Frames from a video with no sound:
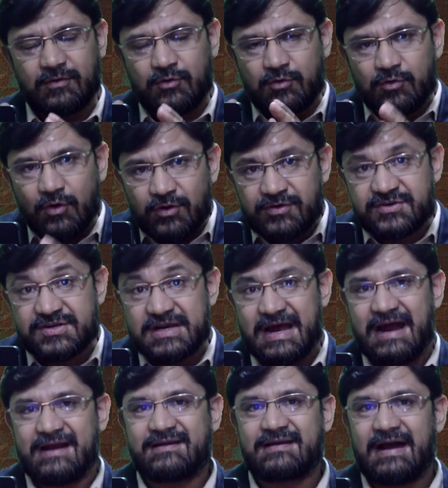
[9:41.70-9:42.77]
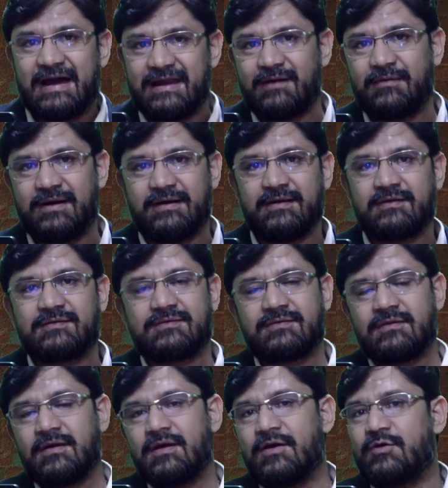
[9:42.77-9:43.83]
good at kinematics,
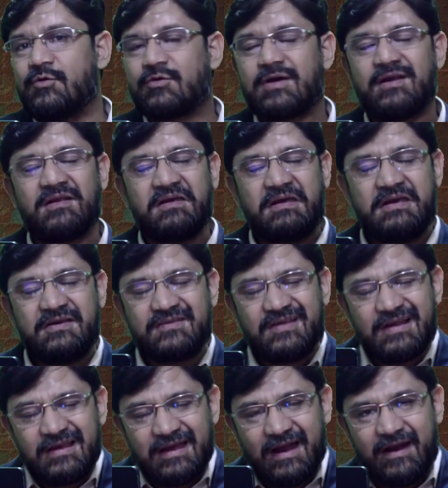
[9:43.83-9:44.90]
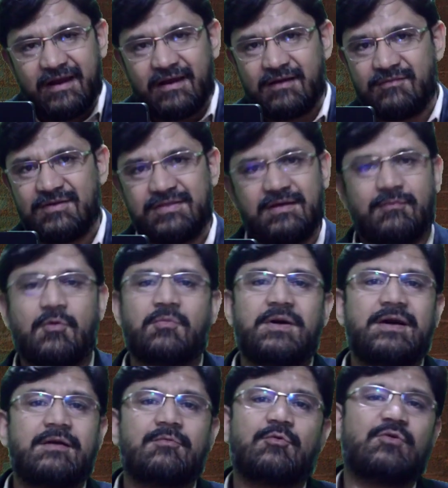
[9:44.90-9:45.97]
you can easily handle with the
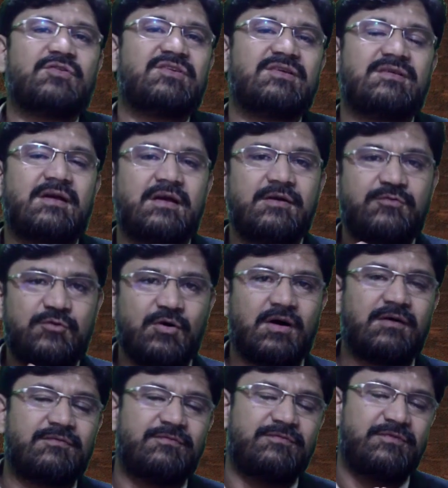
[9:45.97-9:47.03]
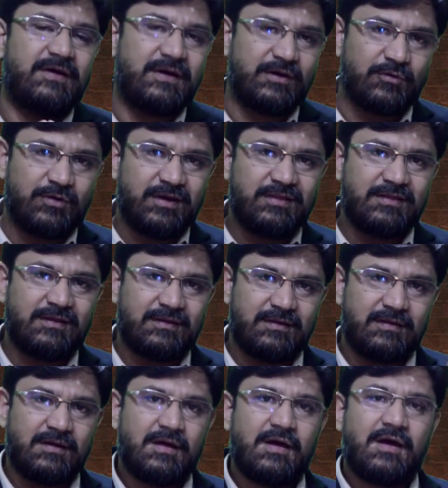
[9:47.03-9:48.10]
momentum questions. And if you are very good in
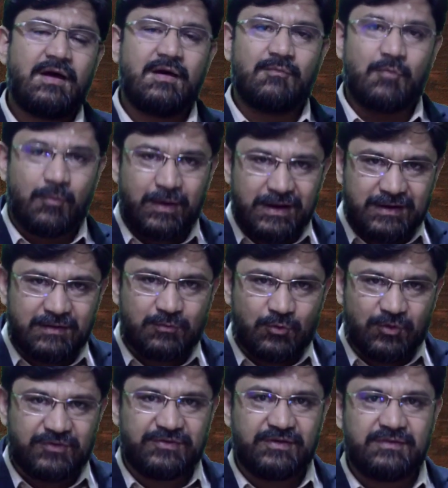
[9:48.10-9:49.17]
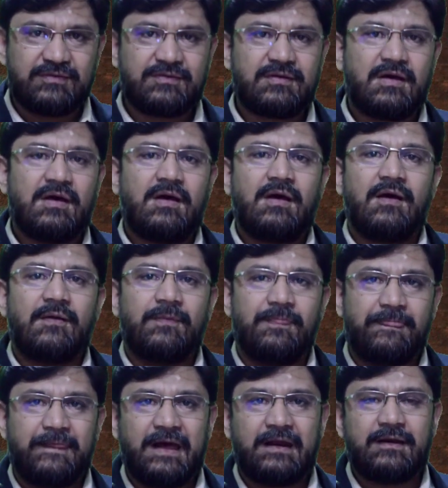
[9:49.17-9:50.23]
the momentum questions,
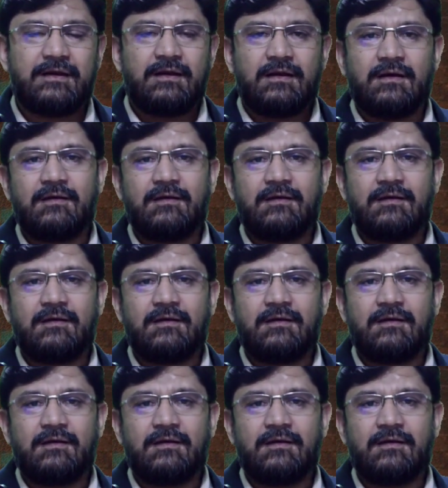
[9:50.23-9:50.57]
then